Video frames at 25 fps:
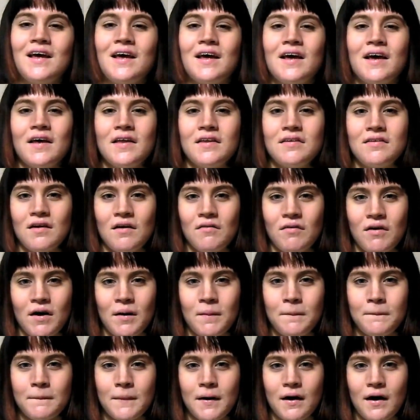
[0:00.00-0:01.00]
So
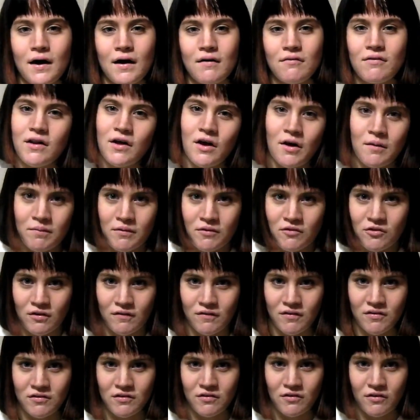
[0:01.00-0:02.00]
I really hope you enjoy
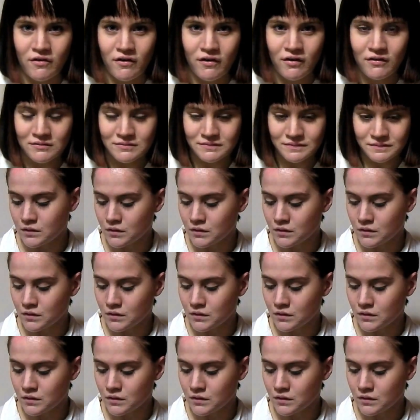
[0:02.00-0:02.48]
this tutorial.